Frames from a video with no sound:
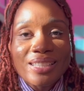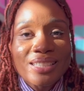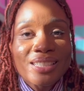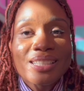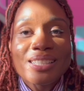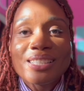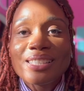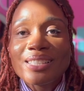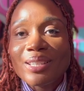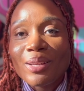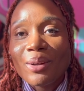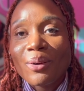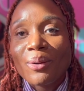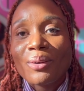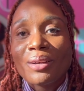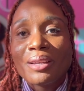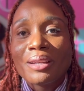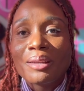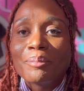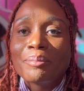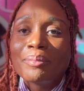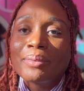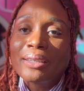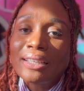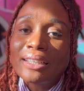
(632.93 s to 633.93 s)
she
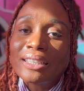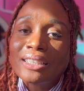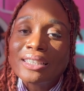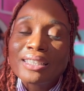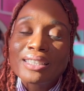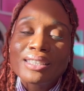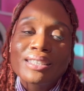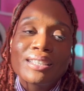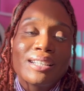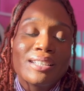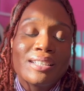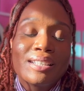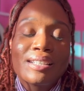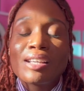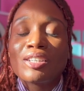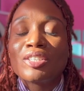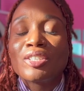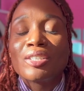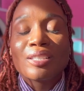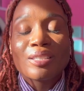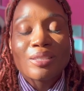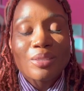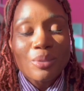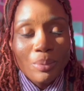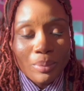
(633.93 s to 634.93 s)
said she
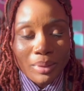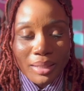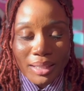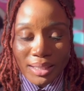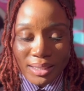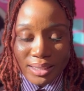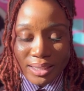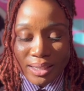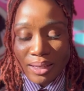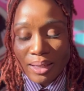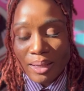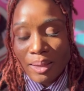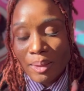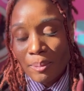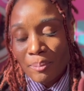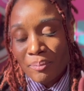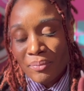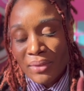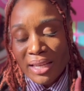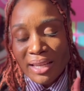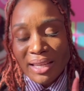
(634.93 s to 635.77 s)
still needs him.